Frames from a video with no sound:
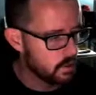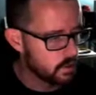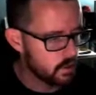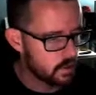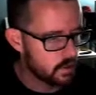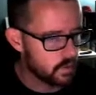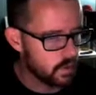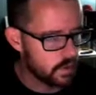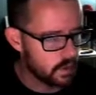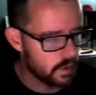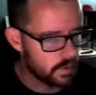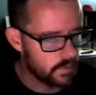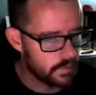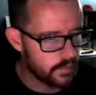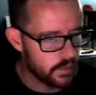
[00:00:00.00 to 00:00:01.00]

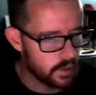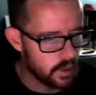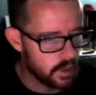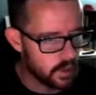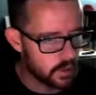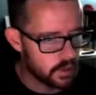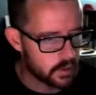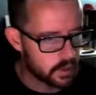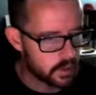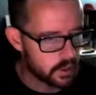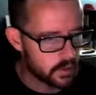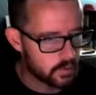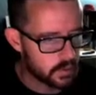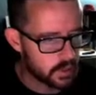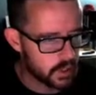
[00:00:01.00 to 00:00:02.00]
So let's
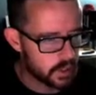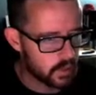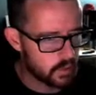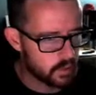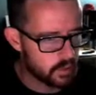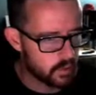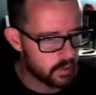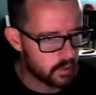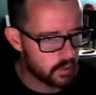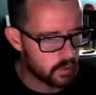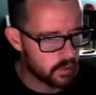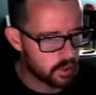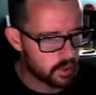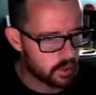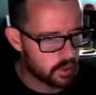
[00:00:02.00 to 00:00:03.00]
get him set up real
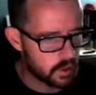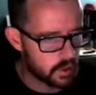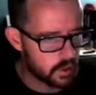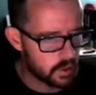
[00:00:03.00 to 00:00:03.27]
quick.